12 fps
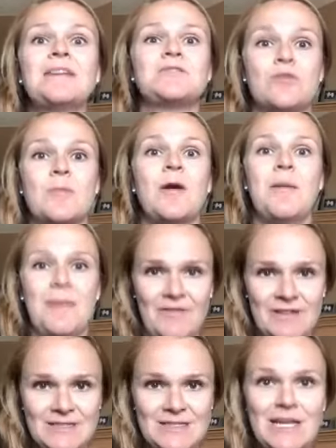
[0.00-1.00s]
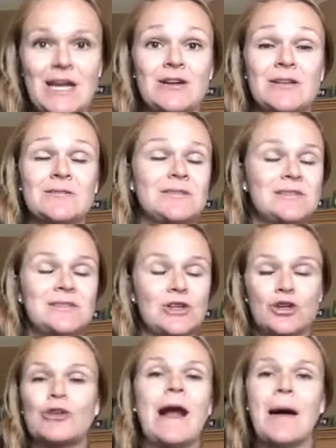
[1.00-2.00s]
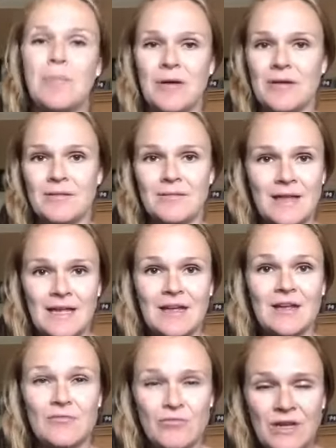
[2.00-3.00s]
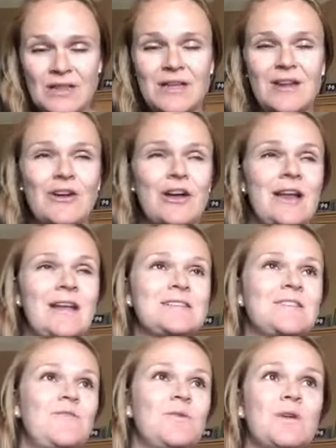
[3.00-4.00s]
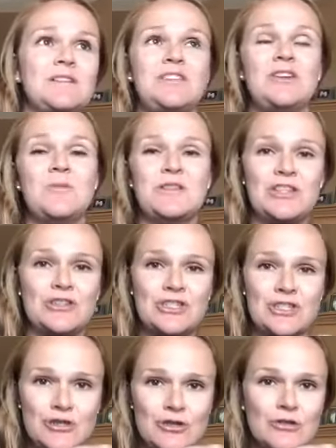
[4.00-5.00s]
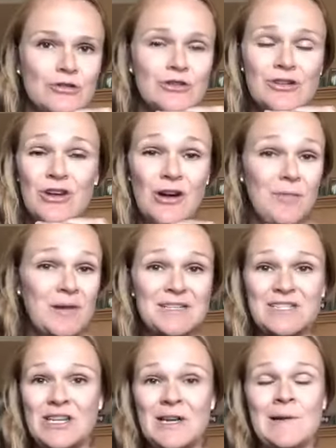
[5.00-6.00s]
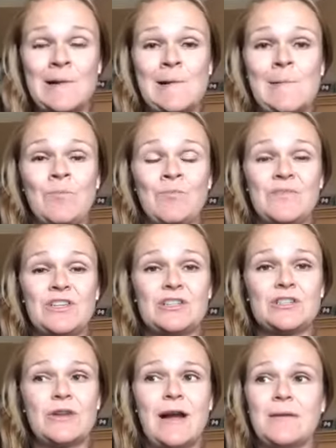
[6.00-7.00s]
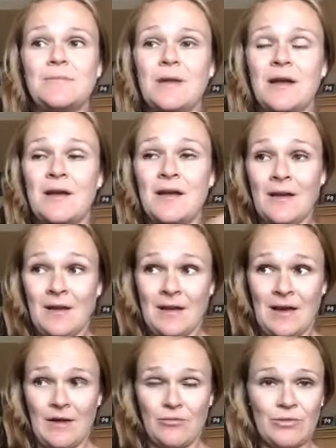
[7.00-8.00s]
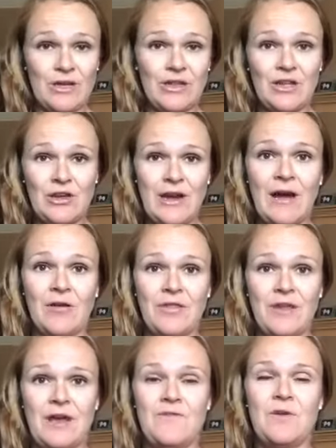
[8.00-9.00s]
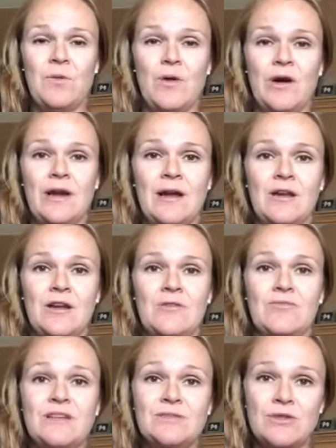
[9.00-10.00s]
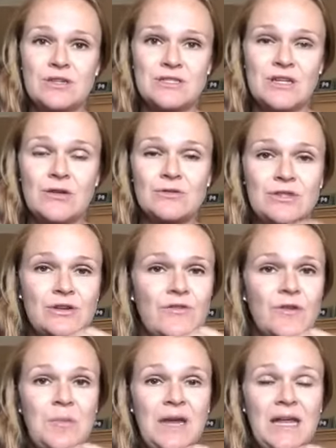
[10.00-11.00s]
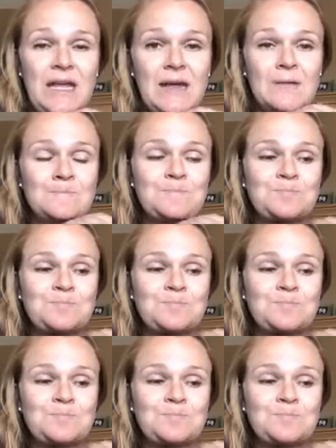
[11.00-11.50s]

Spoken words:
store-bought muffins. They are just crap. Like, read the ingredients if you want to, but they're garbage. Just grab a really good healthy, if you want a good resource to go to for baking,